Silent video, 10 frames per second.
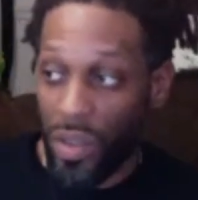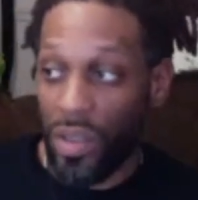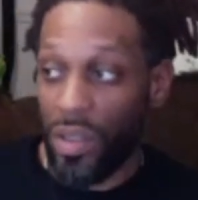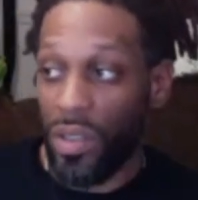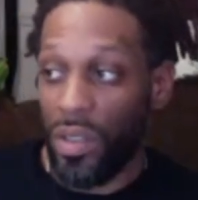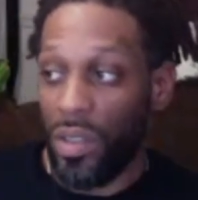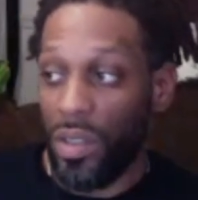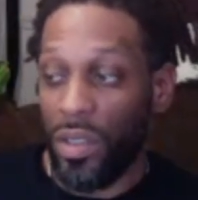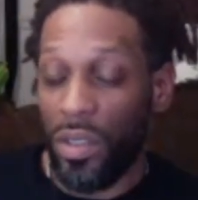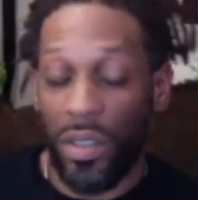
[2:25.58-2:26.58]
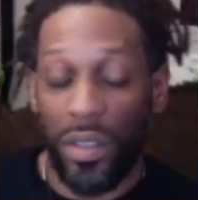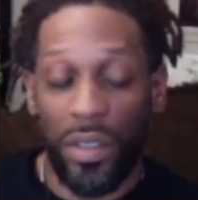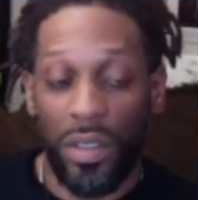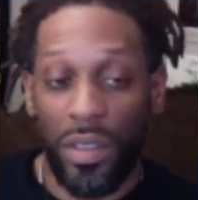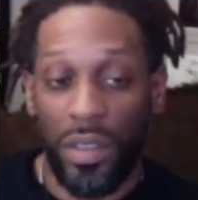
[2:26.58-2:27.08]

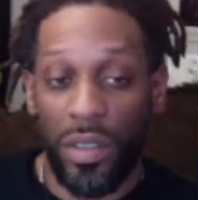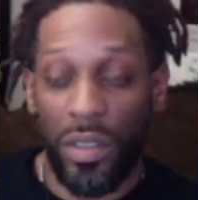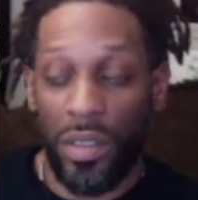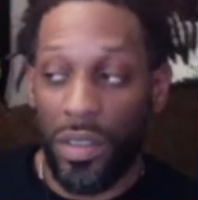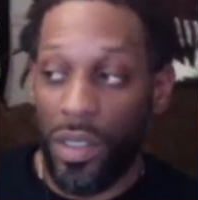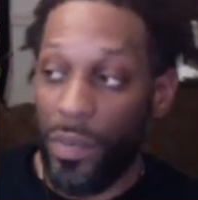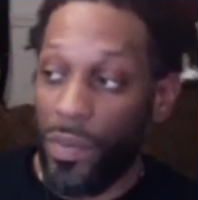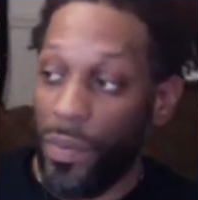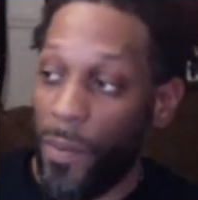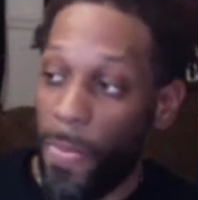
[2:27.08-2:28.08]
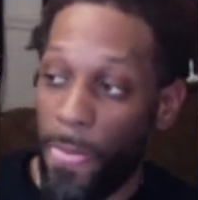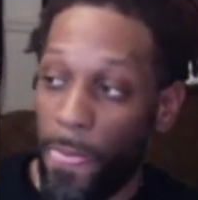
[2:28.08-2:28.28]
Nothing is said.